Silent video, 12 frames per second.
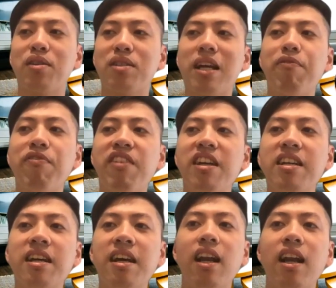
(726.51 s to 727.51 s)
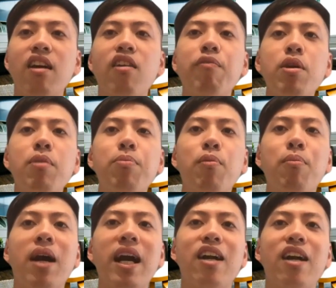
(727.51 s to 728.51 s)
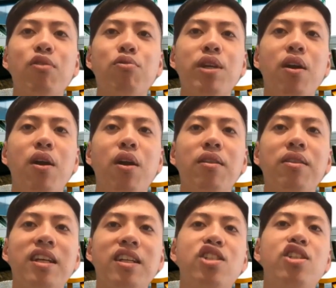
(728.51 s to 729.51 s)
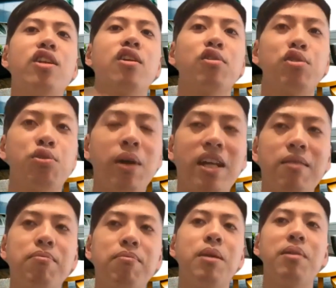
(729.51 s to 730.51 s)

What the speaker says: because I think a lot of people might agree on the general trend,